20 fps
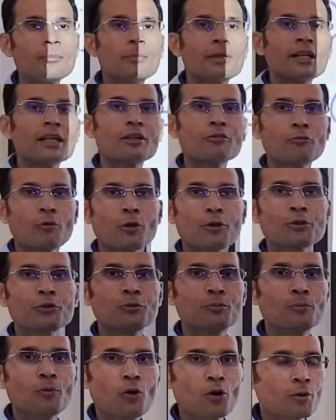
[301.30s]
minute
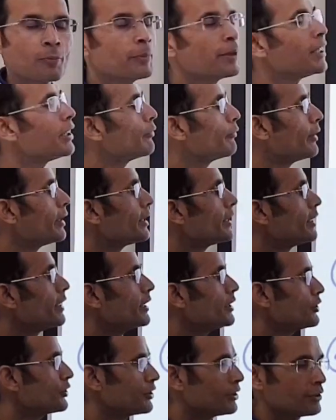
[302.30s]
volume or minute
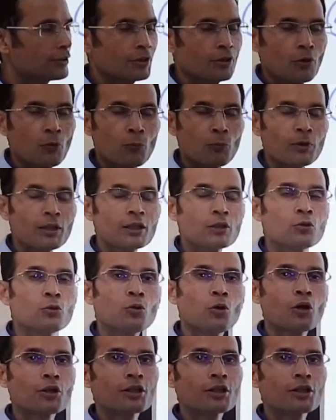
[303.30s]
ventilation will go